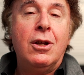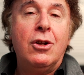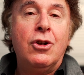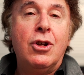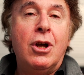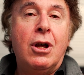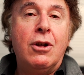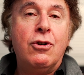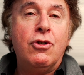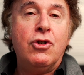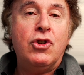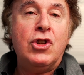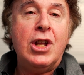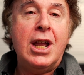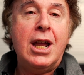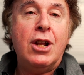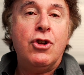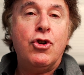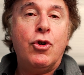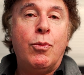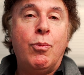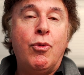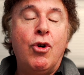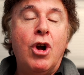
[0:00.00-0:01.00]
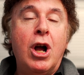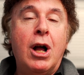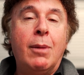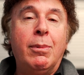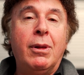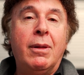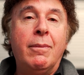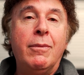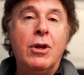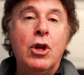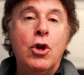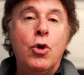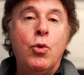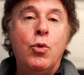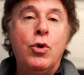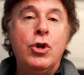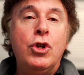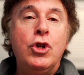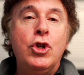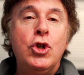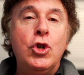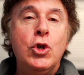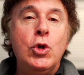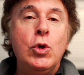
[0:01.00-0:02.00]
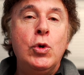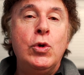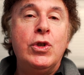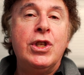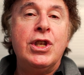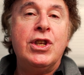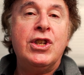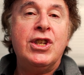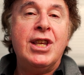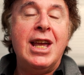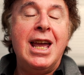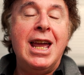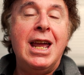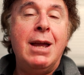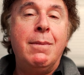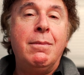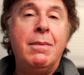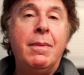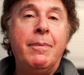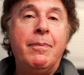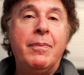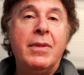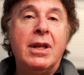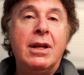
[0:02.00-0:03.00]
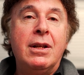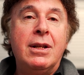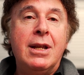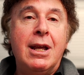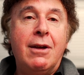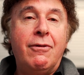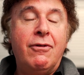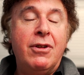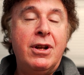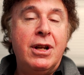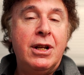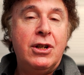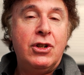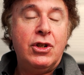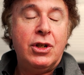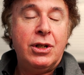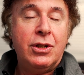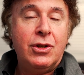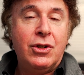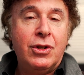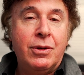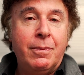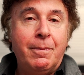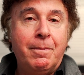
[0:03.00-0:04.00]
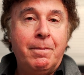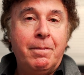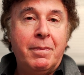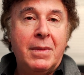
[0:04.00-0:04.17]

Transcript: to understand your problem would use the same definitions.